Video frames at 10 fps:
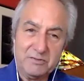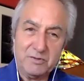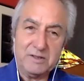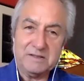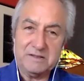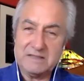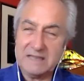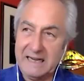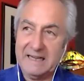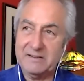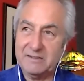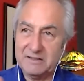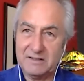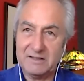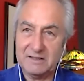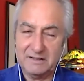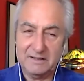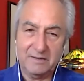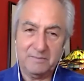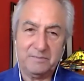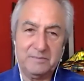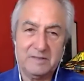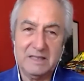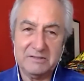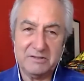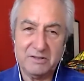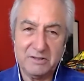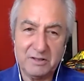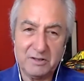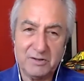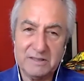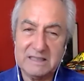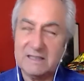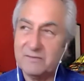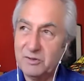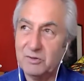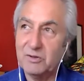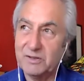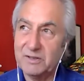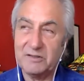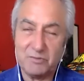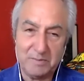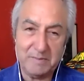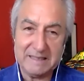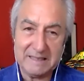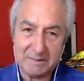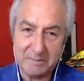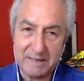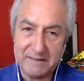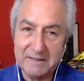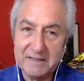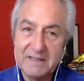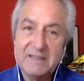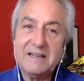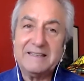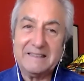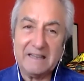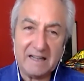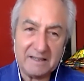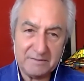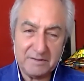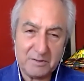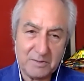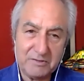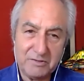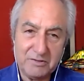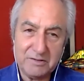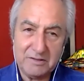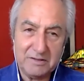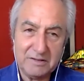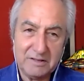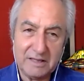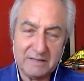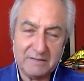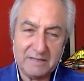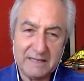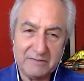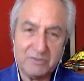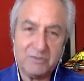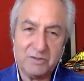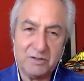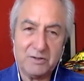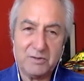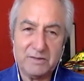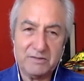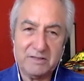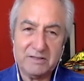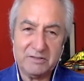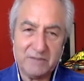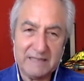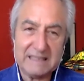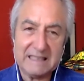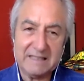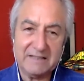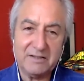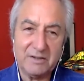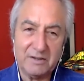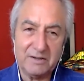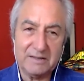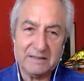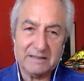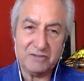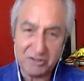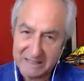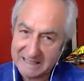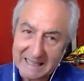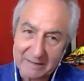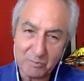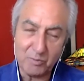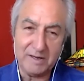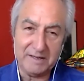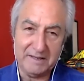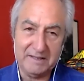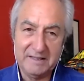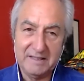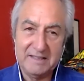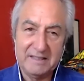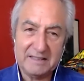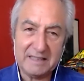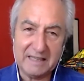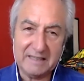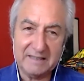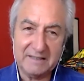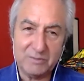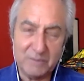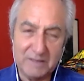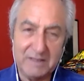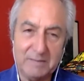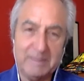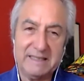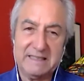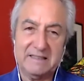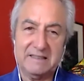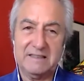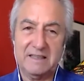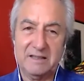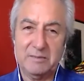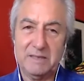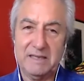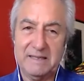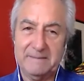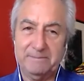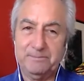4 years, and listen to the current stuff. You'll learn a tremendous amount. A lot of the answers to your question that you're asking are just in that one site. It's one of the best things on the planet.